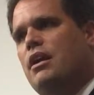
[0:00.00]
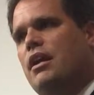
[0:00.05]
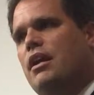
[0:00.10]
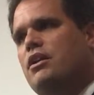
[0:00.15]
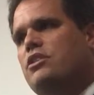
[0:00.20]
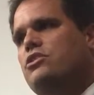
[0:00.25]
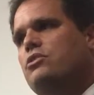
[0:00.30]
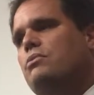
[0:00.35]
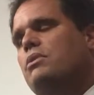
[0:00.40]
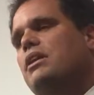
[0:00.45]

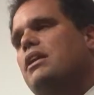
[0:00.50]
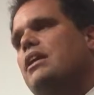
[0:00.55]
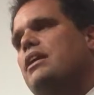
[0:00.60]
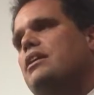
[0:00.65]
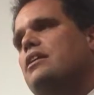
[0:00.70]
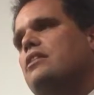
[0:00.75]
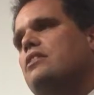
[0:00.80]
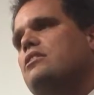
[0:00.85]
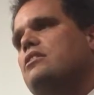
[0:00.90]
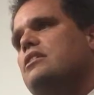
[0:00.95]
And so we
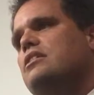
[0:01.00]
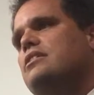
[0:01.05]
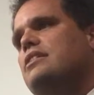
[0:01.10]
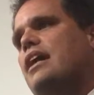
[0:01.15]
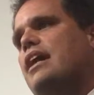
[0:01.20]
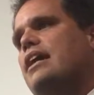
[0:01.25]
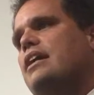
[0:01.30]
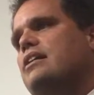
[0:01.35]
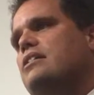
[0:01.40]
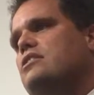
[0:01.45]
need to
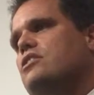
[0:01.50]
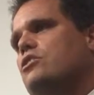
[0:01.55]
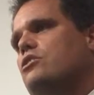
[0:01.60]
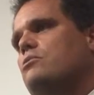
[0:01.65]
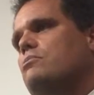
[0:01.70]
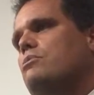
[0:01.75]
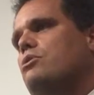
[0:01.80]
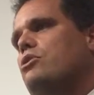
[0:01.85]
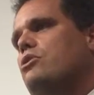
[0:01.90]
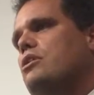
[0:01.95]
decide as a
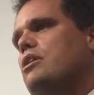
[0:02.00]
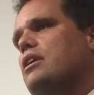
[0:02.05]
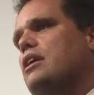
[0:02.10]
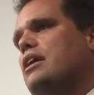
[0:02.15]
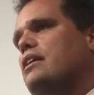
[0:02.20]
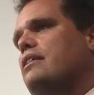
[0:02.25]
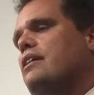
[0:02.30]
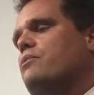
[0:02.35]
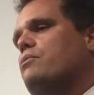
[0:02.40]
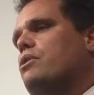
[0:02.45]

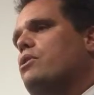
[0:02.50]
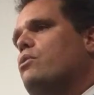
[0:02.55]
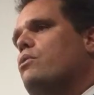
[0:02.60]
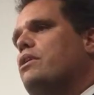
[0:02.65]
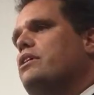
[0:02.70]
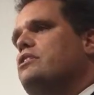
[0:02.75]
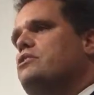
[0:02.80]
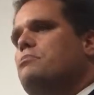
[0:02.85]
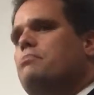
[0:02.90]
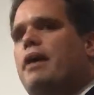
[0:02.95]
community that we're
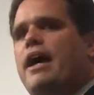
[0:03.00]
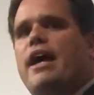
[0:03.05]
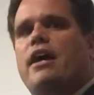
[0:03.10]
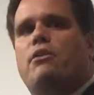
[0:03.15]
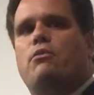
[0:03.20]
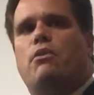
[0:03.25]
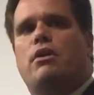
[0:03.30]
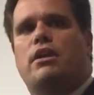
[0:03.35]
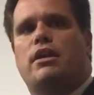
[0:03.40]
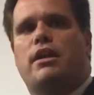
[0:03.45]
going to
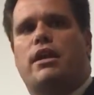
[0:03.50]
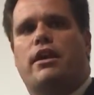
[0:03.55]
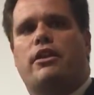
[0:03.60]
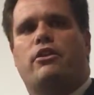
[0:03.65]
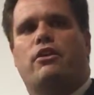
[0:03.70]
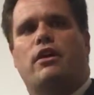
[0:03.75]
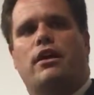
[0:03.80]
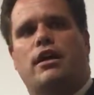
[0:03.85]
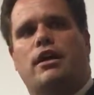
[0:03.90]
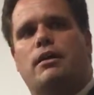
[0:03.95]
back one
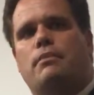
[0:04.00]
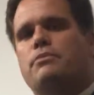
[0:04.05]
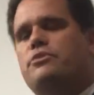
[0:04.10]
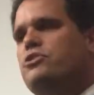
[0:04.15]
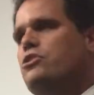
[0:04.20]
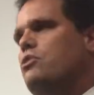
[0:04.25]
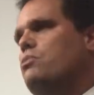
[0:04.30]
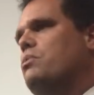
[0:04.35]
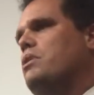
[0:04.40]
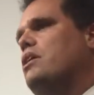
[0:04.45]
another up,
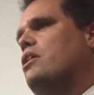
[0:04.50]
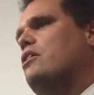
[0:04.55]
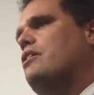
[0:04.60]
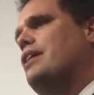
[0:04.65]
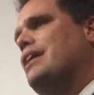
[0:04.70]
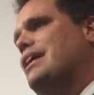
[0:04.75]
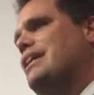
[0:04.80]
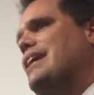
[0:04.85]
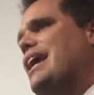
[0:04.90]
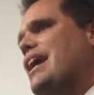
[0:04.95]
so we are
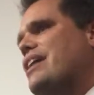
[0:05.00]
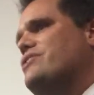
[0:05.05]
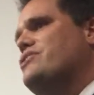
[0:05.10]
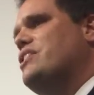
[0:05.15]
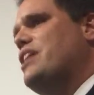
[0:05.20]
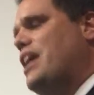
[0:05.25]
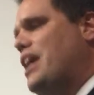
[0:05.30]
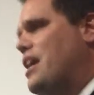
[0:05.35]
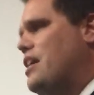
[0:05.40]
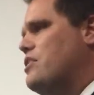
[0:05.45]
a
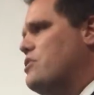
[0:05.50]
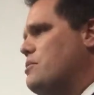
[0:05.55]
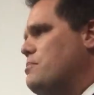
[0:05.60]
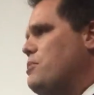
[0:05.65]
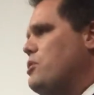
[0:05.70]
yes and